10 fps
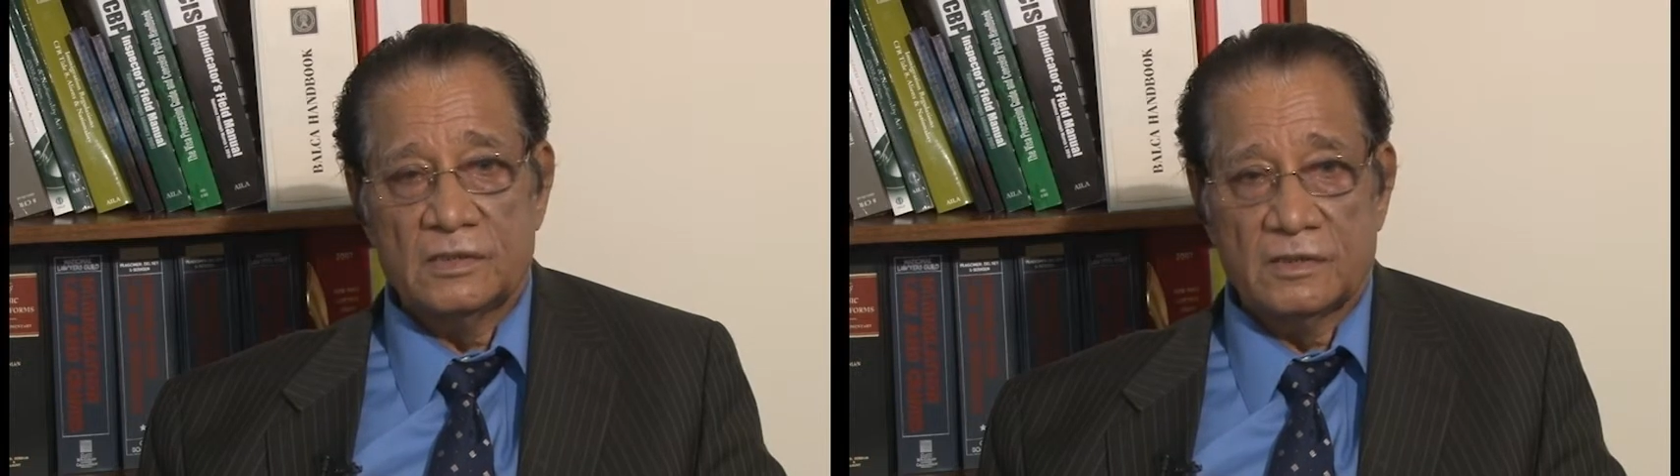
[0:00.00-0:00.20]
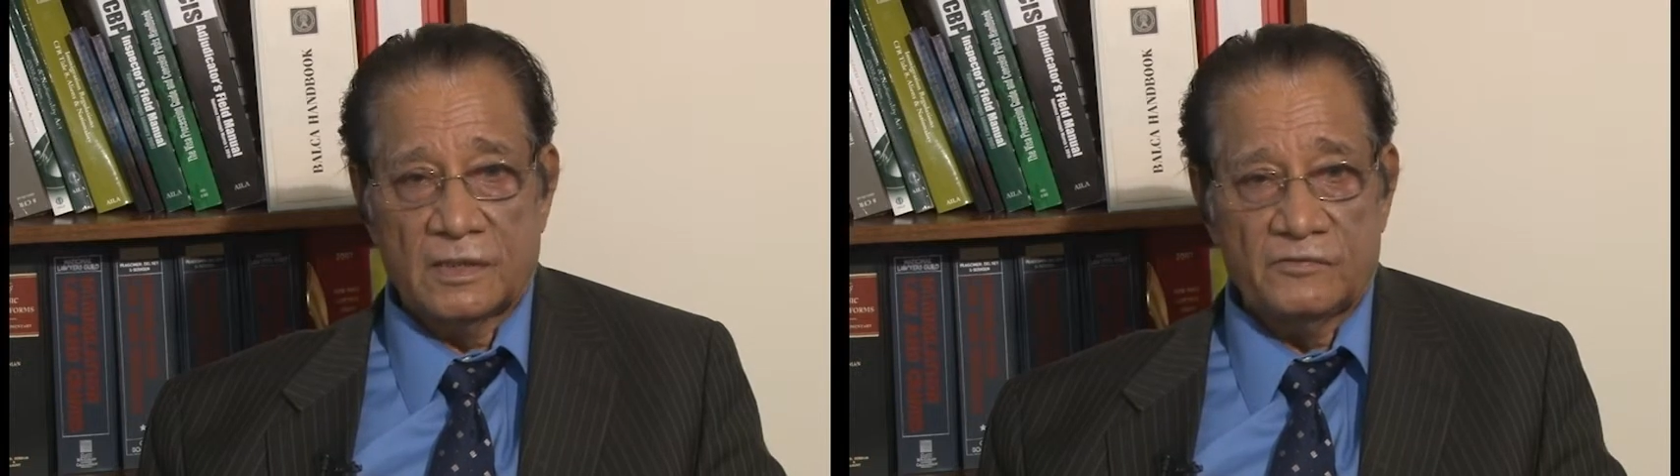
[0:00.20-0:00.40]

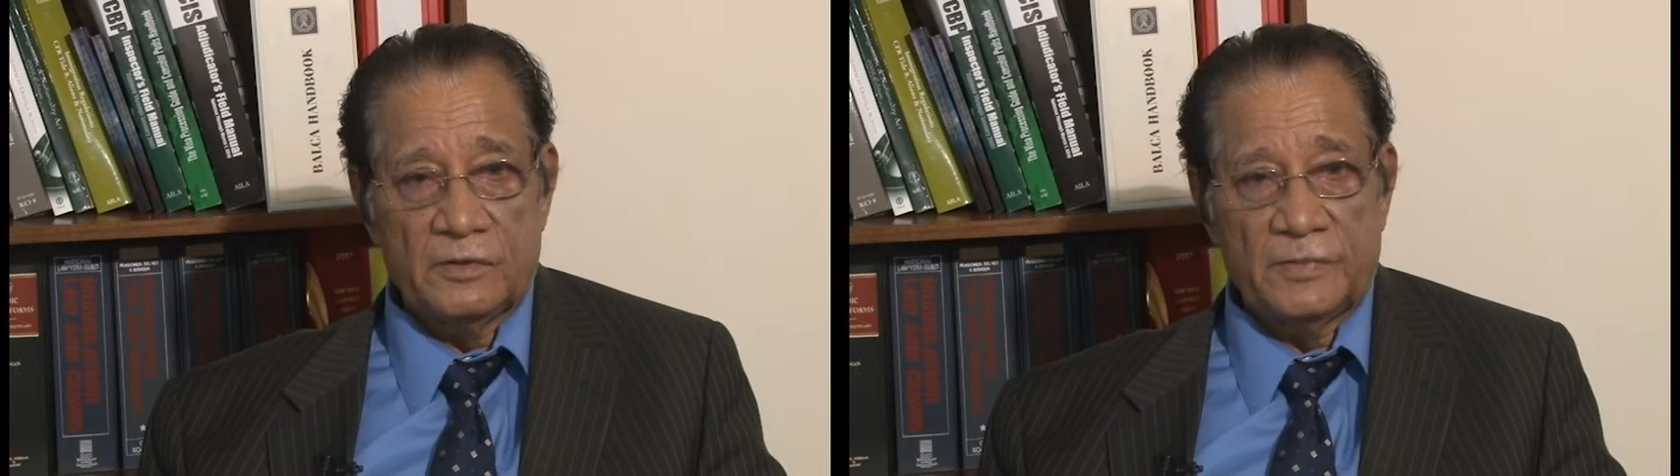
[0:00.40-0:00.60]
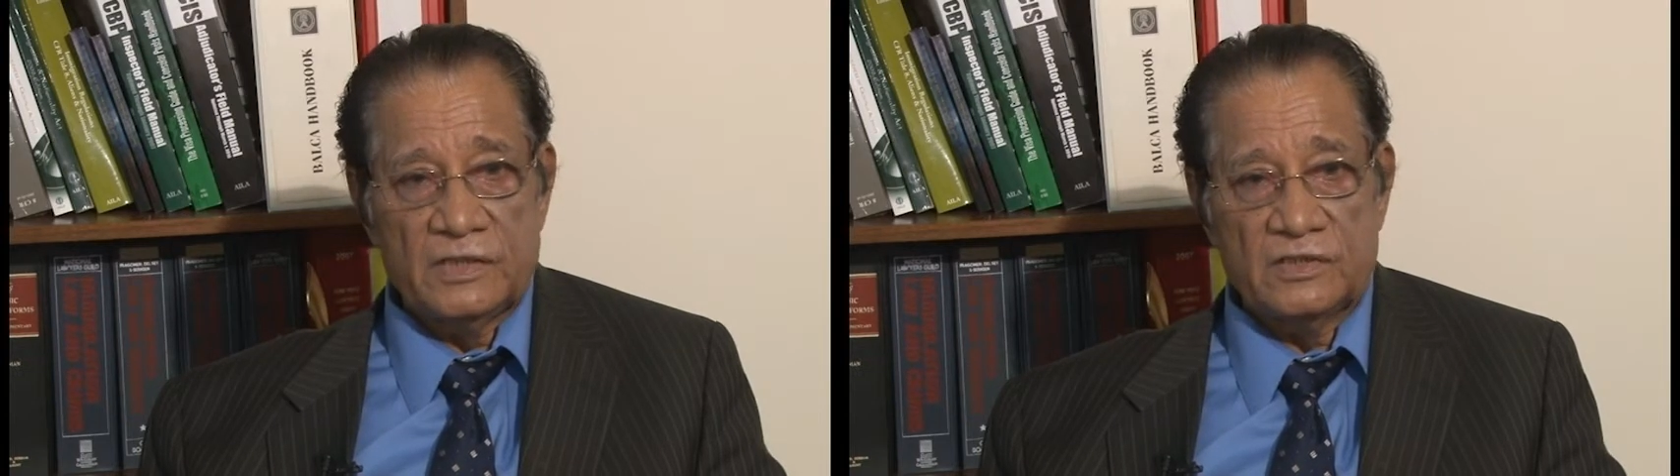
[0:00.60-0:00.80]
that
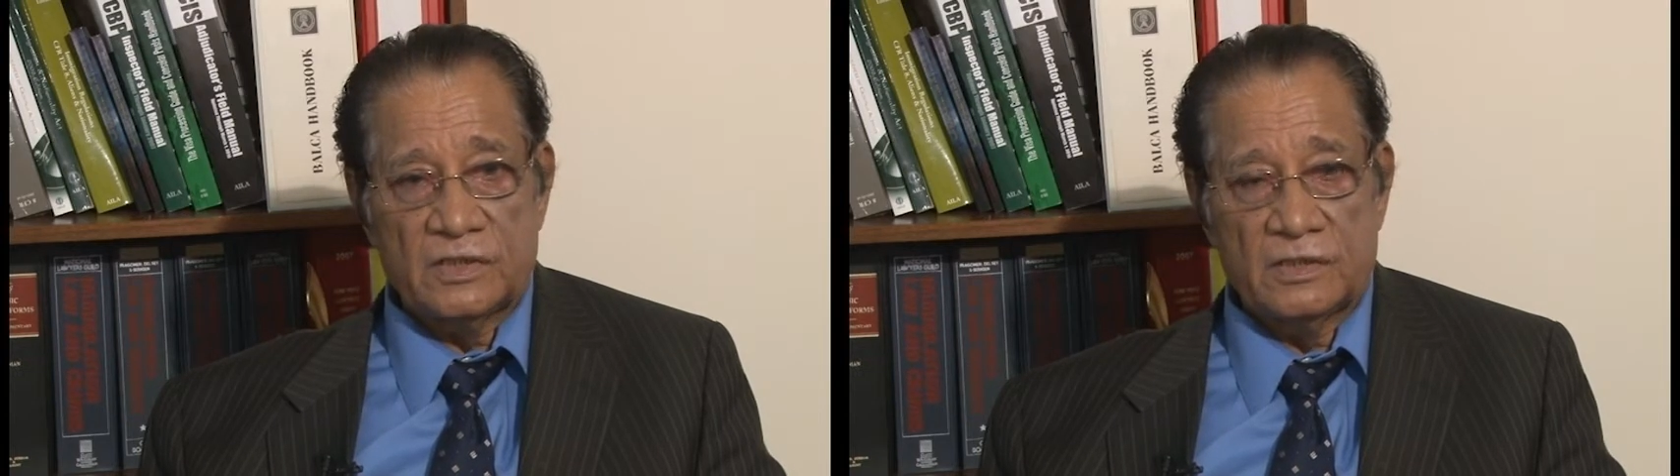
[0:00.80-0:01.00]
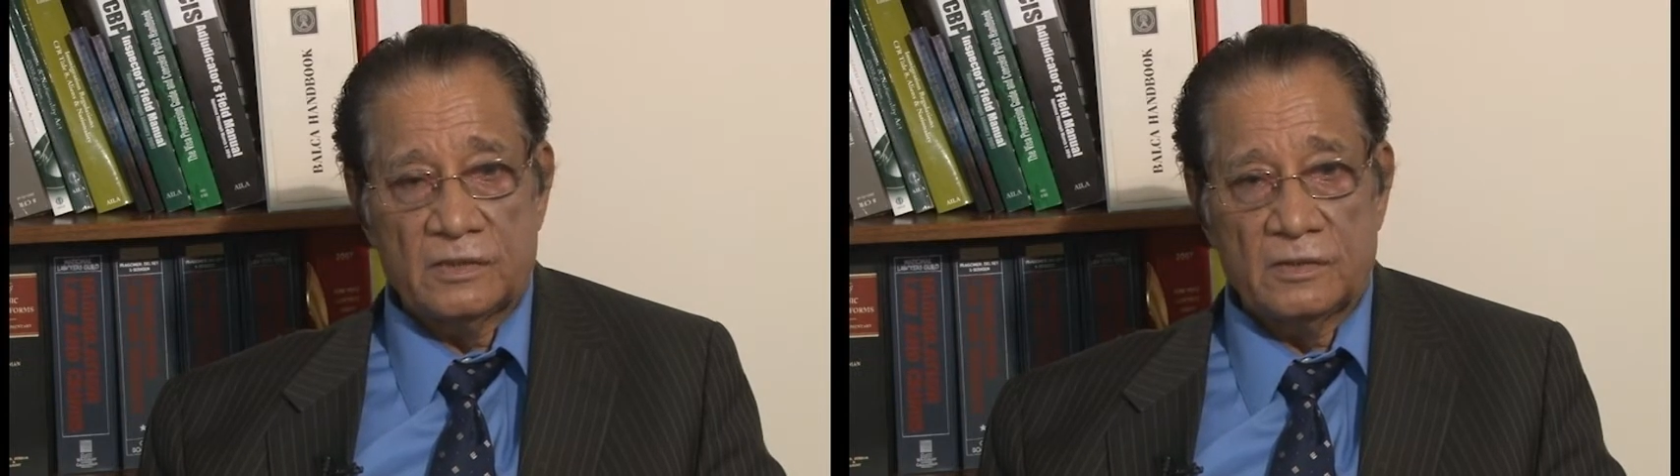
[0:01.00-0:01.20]
we
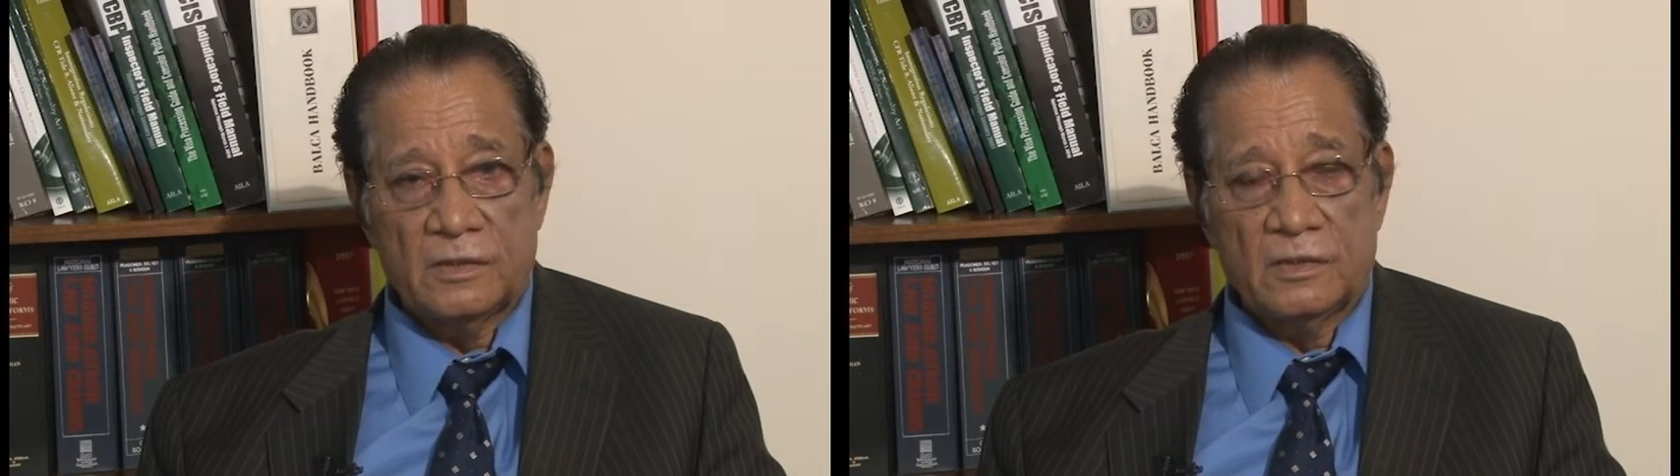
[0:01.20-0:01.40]
mentioned,